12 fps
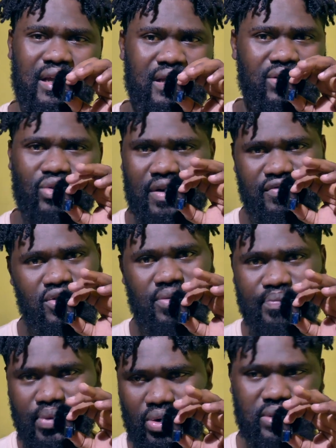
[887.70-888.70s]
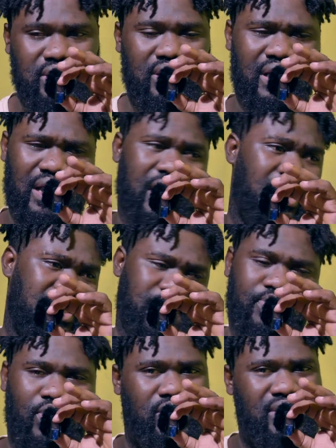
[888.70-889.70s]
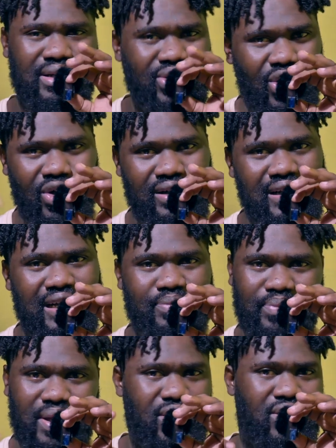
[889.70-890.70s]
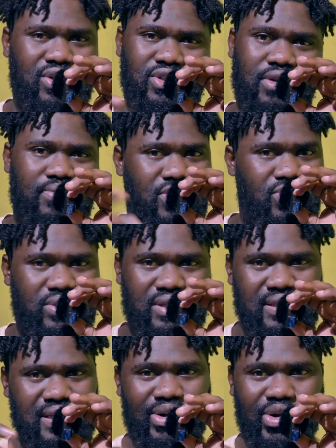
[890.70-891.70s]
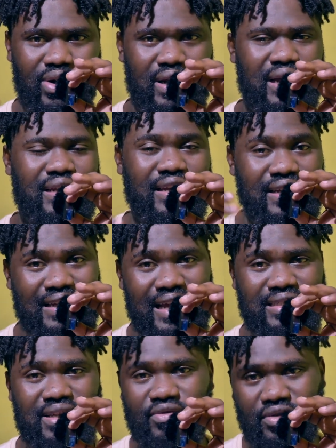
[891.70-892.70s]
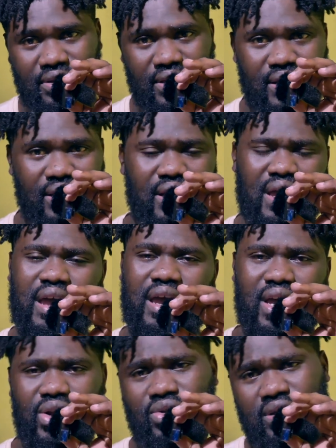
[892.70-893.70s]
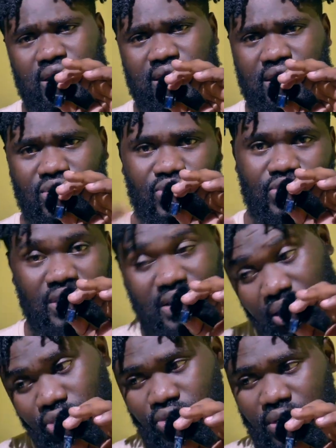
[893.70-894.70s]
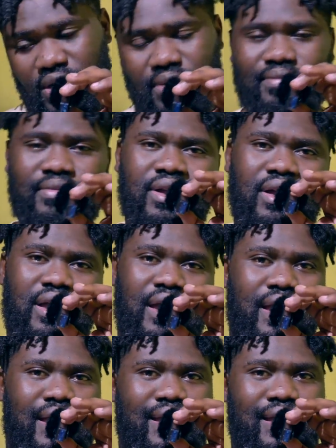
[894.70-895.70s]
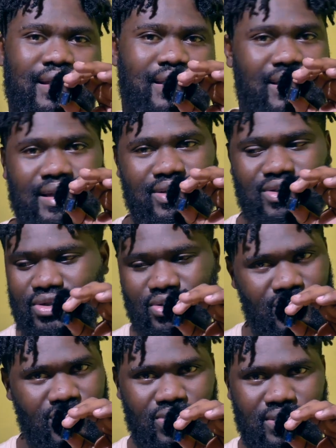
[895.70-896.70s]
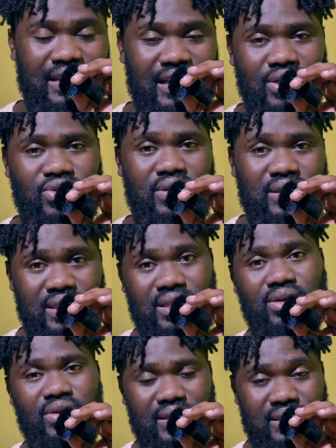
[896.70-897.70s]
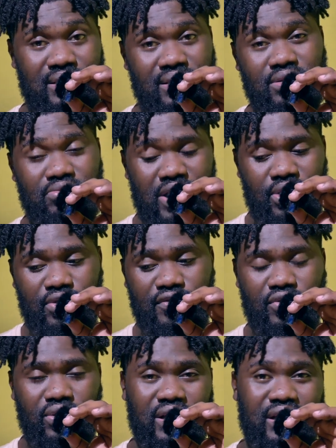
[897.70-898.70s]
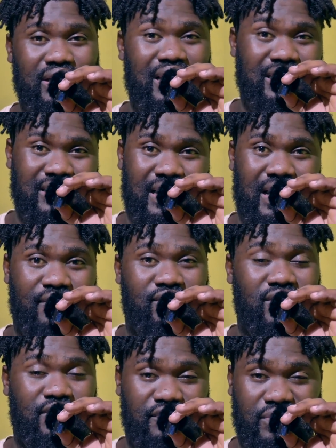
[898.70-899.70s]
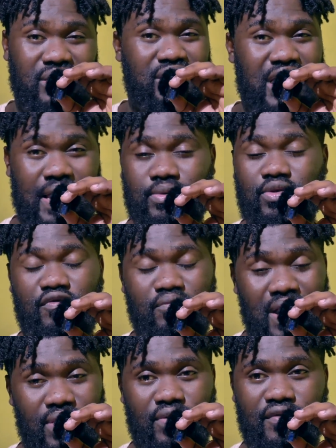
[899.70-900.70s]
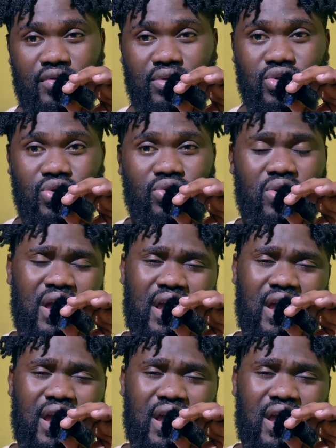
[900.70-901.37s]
you have to import, export and all that, pay custom duties and all that. He does everything, and you just need to reach out to him and get yours. He does not sell a single microphone. He does have different types of microphones. So